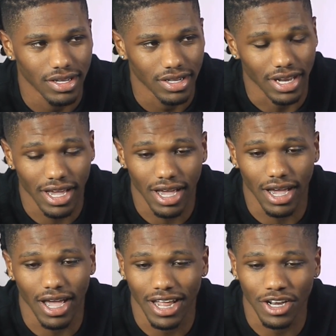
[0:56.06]
That
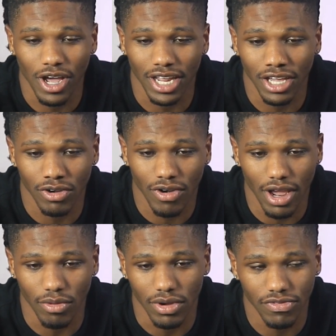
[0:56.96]
how I know how to
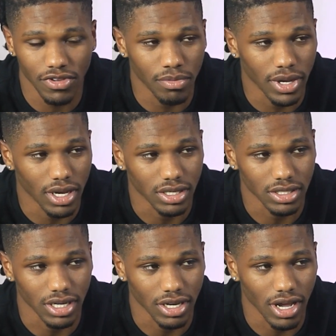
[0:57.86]
interact with
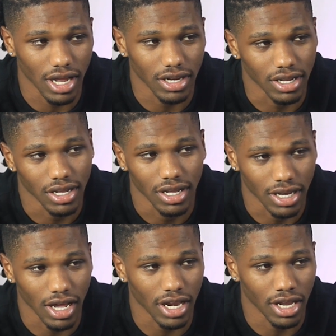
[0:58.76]
females. I know how
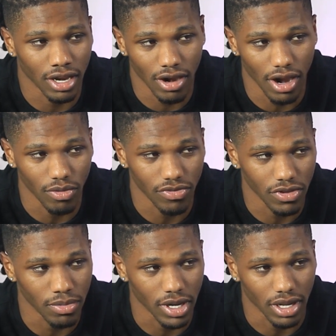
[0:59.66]
to interact with
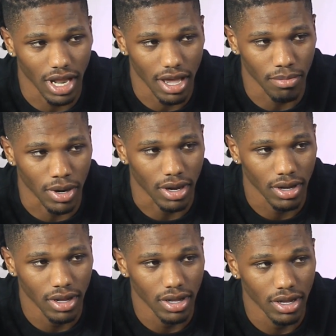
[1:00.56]
females. Like
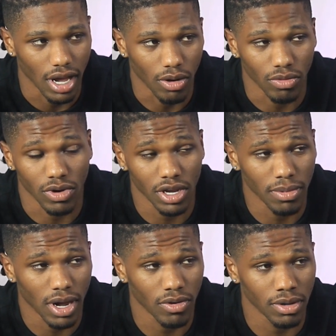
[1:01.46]
I was raised
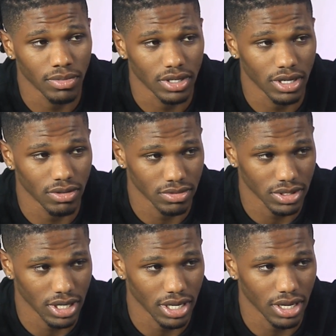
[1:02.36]
by women. You get what I'm
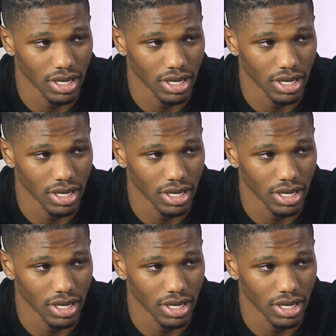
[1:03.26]
saying?